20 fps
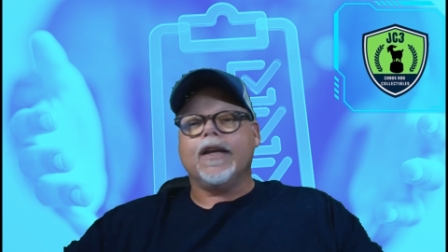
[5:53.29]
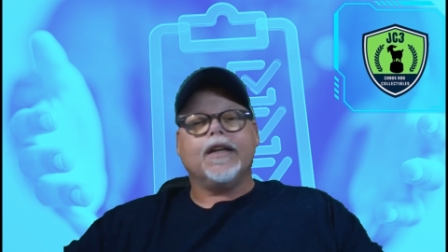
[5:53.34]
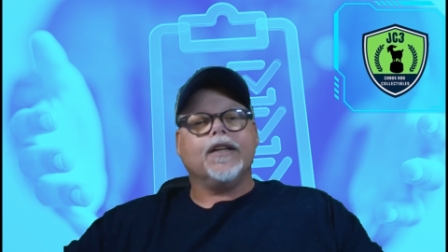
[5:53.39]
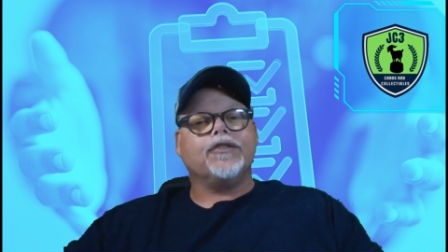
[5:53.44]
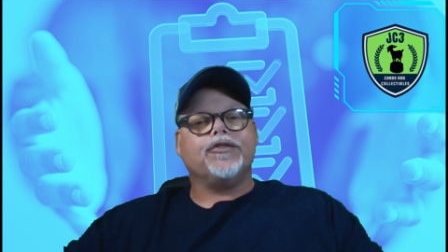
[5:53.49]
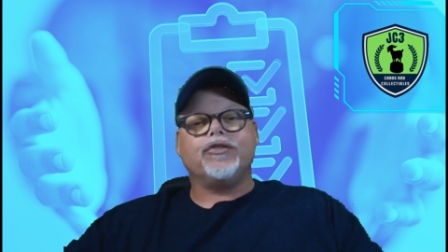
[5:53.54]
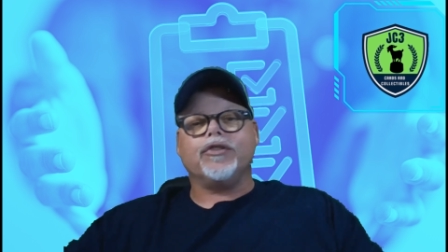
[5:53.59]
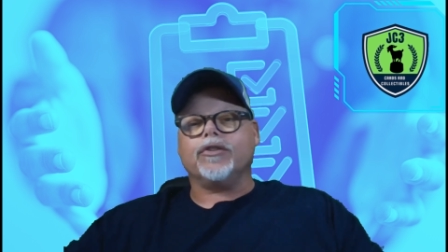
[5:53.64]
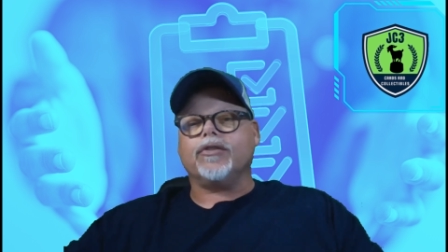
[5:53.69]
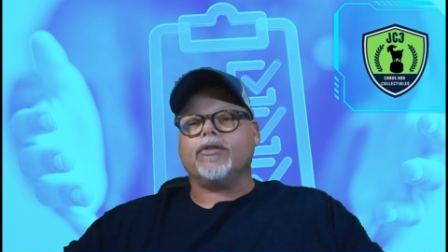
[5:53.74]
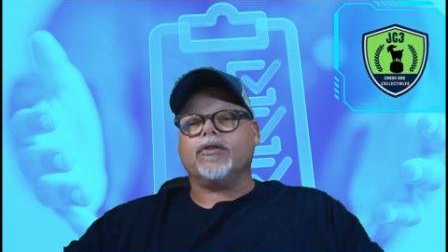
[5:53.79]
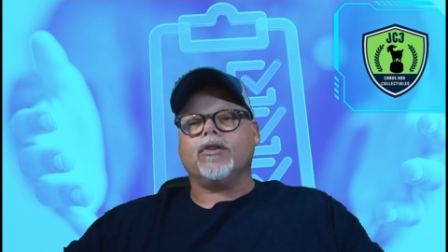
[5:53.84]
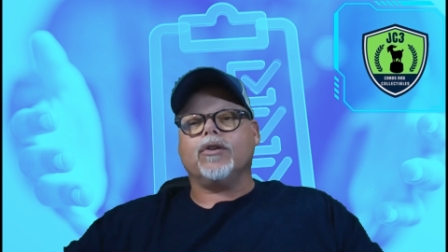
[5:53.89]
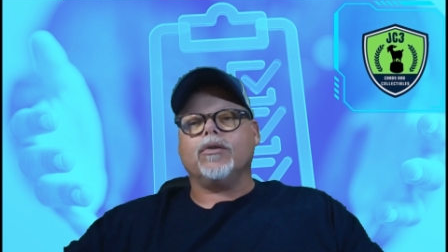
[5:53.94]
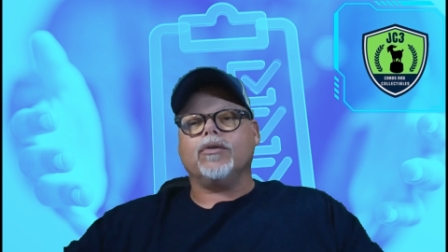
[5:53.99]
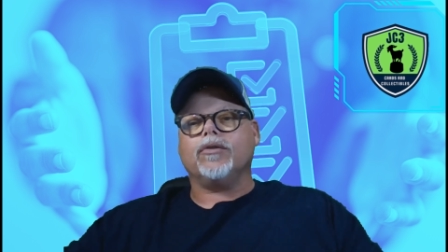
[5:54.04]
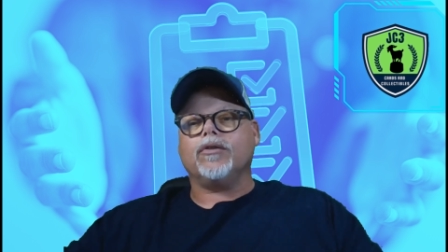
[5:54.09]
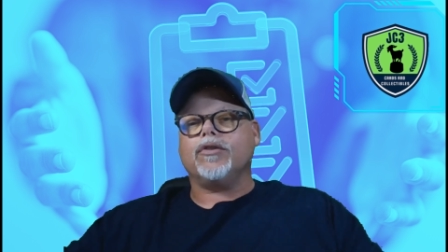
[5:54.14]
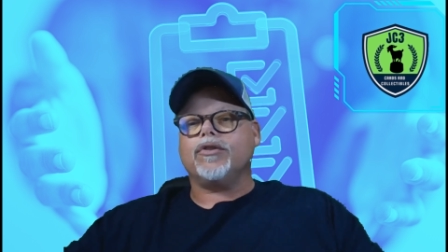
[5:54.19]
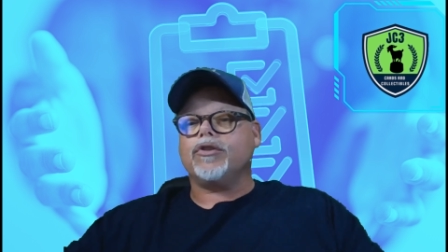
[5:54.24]
It just
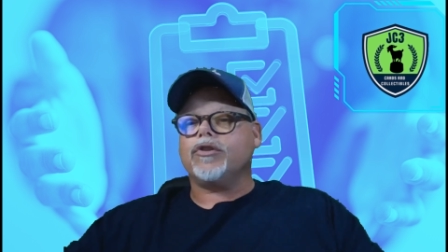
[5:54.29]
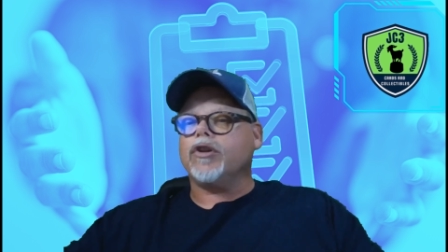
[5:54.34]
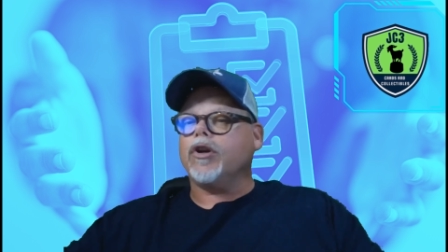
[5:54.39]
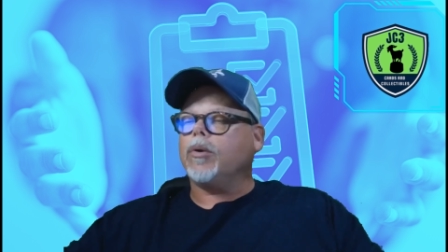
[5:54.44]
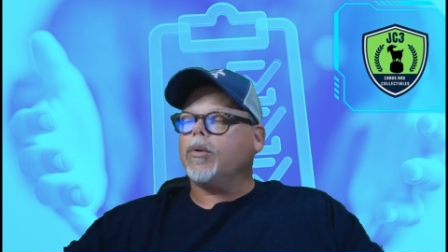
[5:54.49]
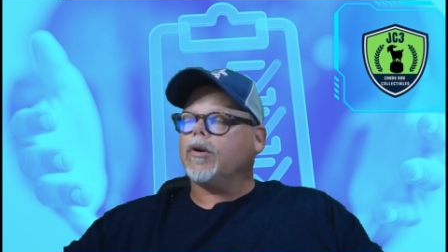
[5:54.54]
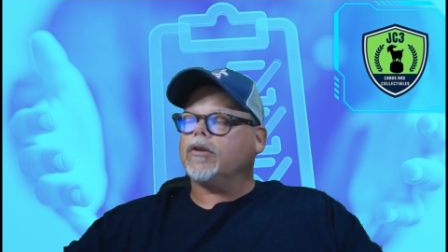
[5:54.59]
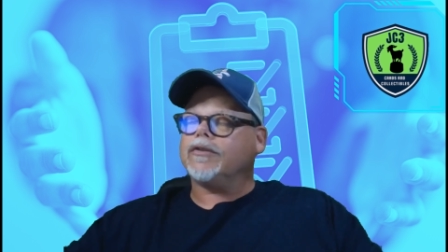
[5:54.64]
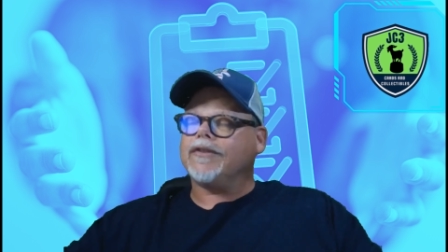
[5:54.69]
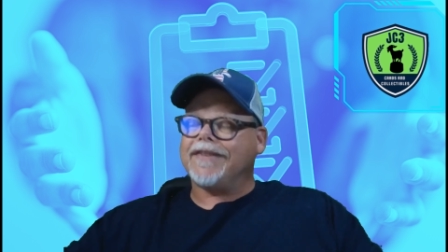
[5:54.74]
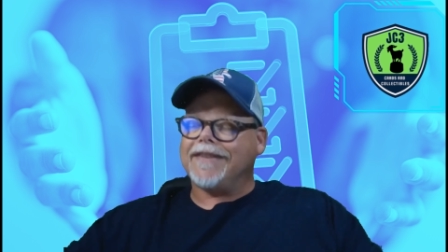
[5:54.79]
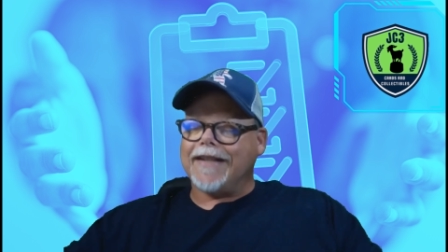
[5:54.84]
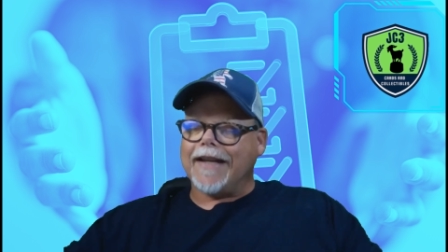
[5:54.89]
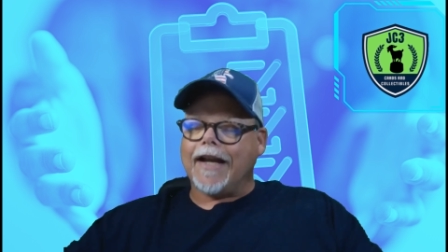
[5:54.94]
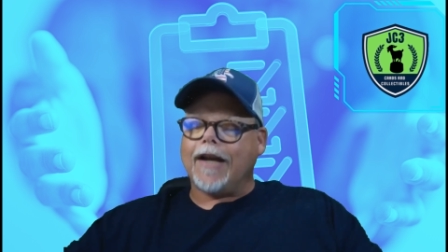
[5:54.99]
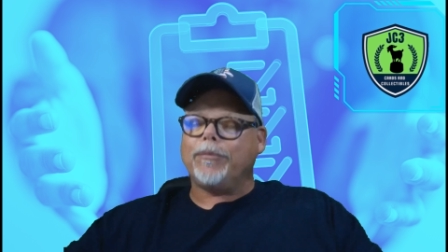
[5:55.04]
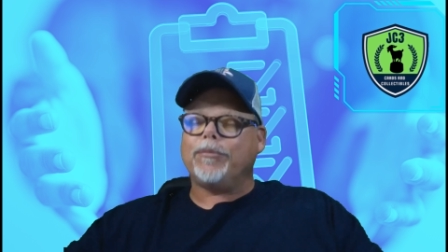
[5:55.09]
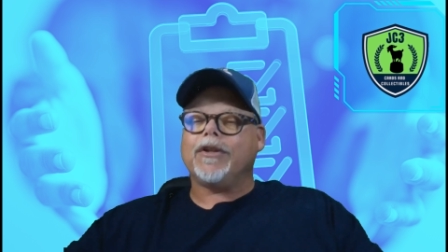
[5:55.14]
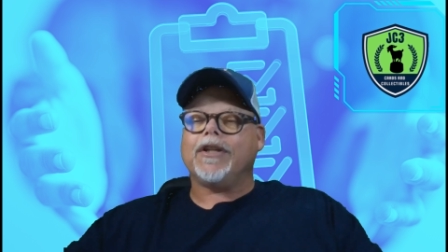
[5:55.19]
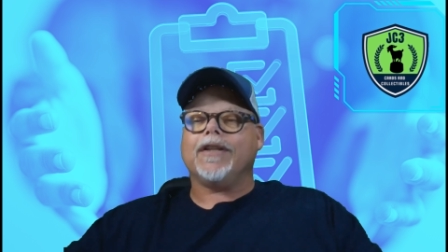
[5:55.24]
goes to show how
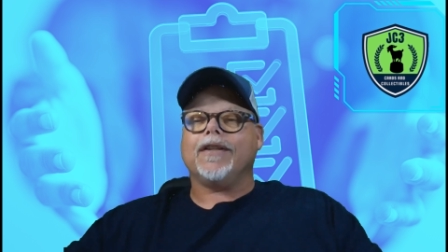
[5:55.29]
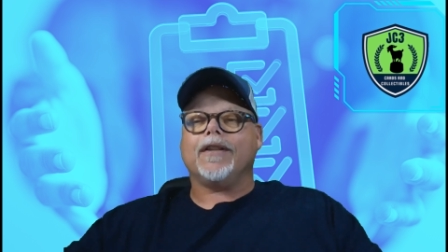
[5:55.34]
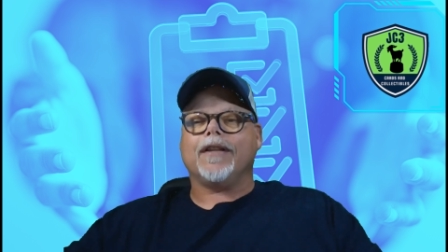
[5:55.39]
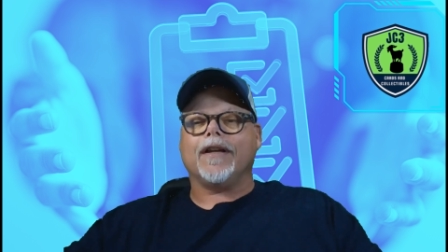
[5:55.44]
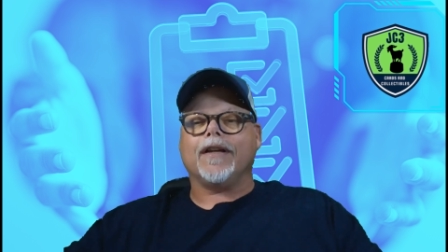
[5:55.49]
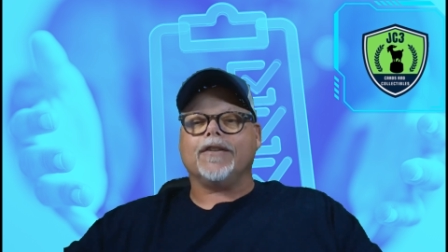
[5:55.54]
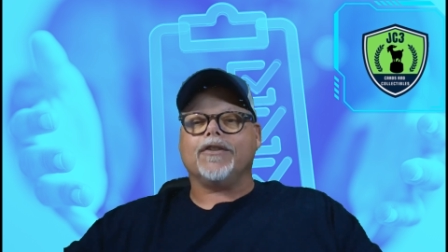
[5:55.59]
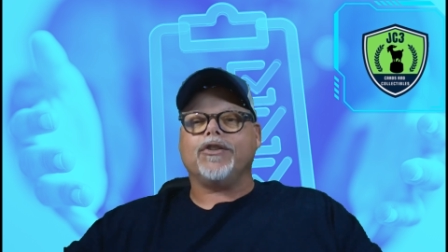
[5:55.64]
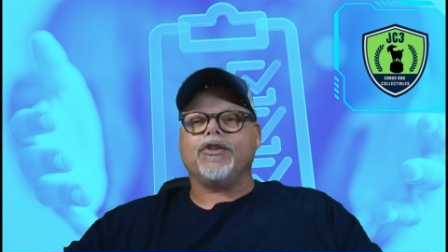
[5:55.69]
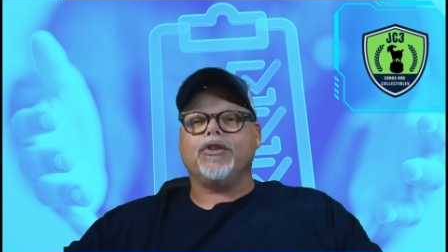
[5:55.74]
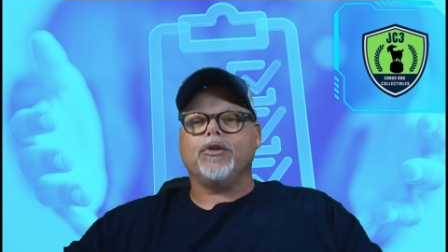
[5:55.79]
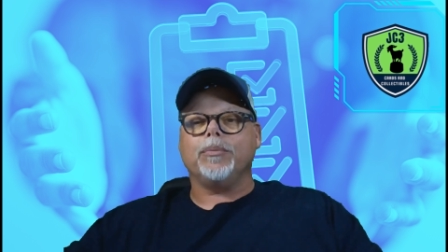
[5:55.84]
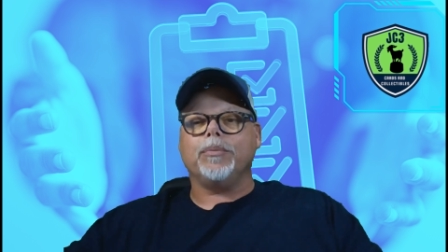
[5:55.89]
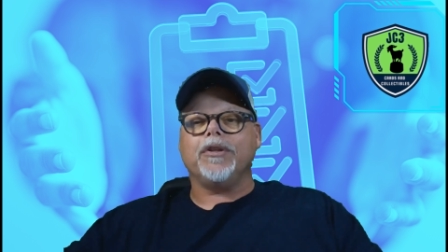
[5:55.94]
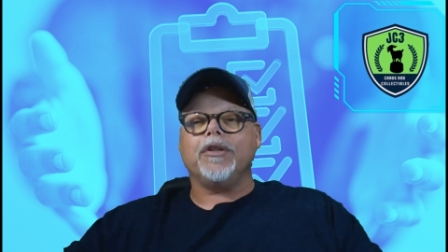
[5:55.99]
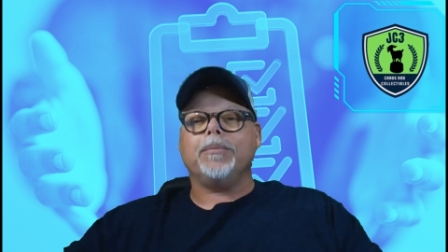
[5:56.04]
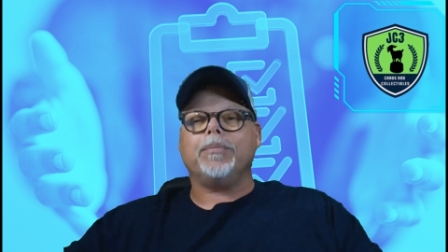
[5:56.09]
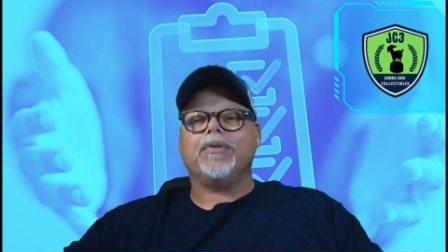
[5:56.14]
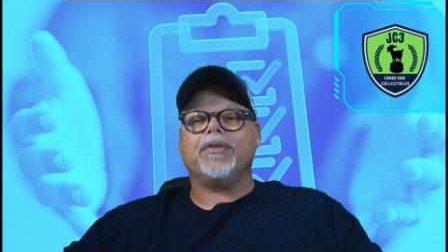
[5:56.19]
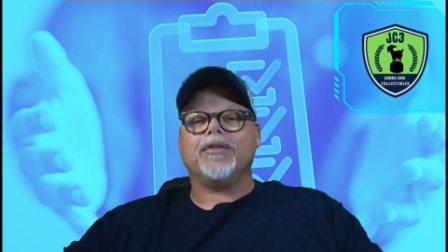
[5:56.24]
dominant that
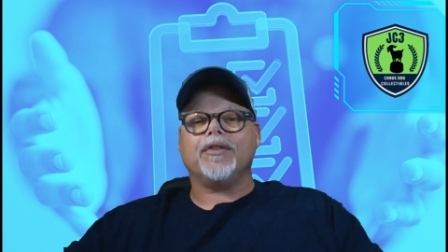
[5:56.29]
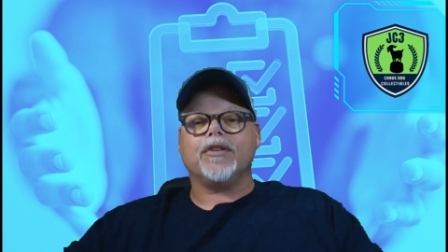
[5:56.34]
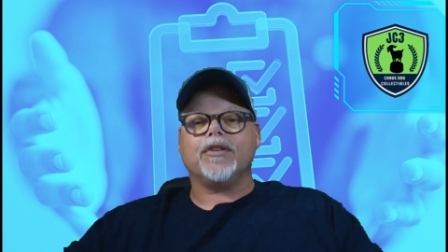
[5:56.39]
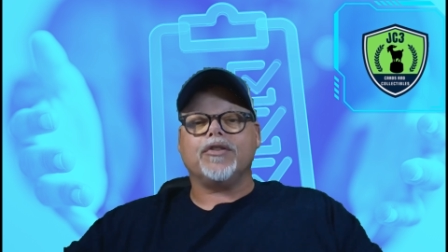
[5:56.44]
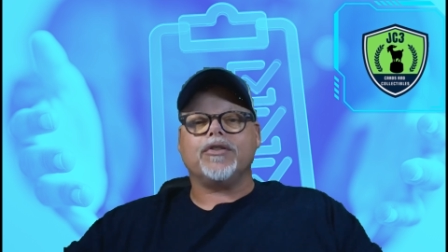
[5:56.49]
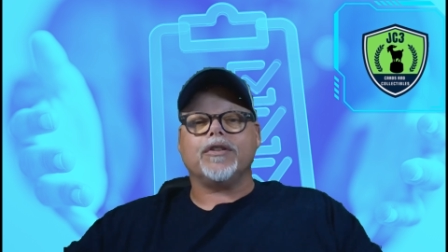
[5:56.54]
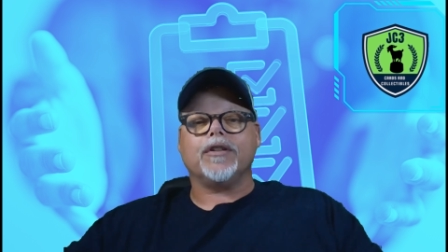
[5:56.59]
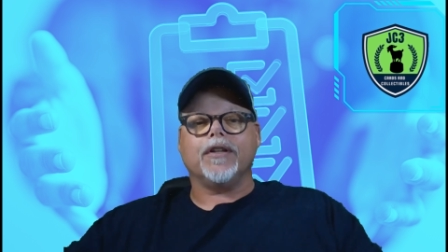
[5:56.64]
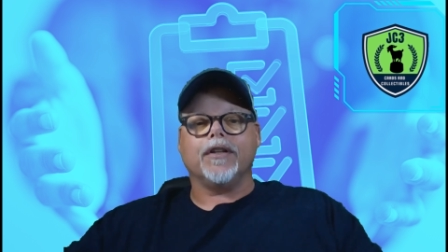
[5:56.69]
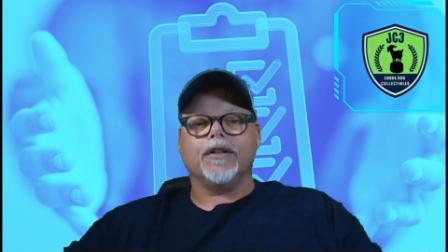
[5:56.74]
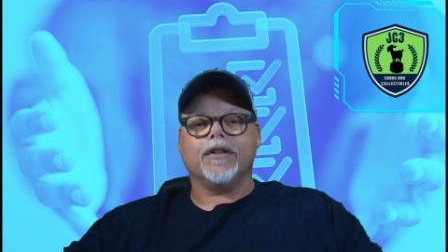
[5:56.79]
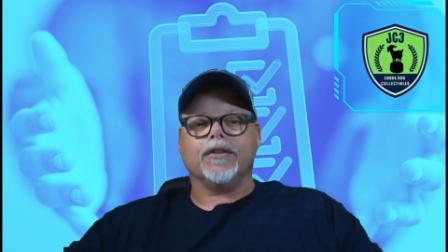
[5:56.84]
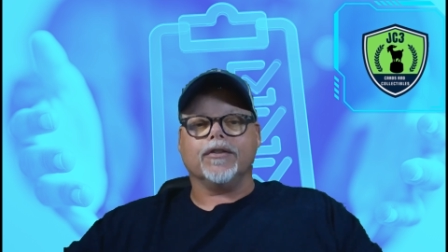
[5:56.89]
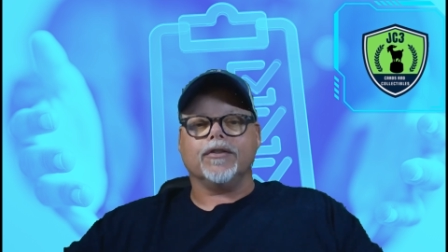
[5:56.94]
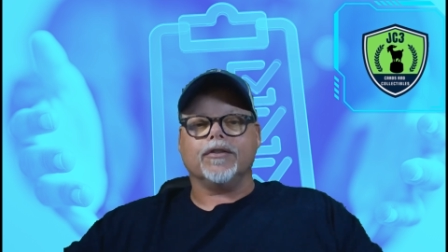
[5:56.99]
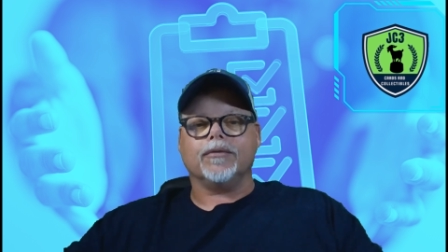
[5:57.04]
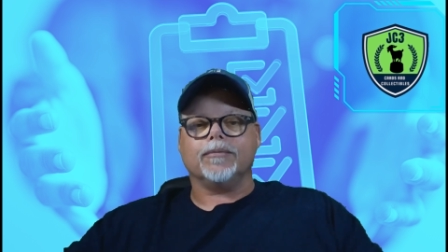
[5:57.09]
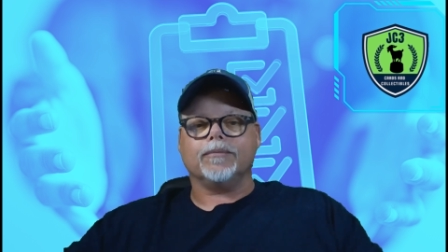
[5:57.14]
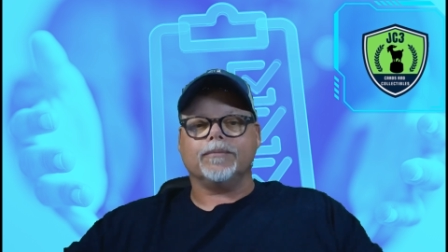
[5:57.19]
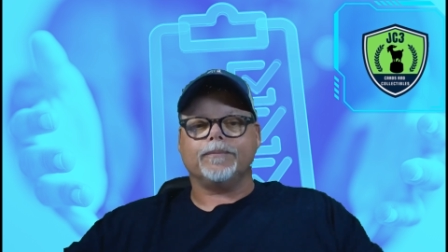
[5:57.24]
QB position
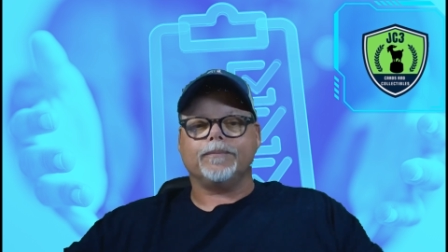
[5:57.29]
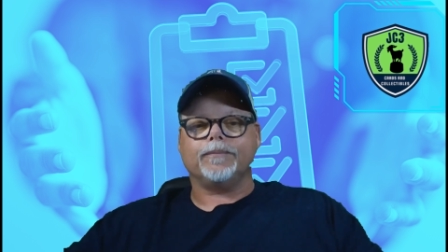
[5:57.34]
is.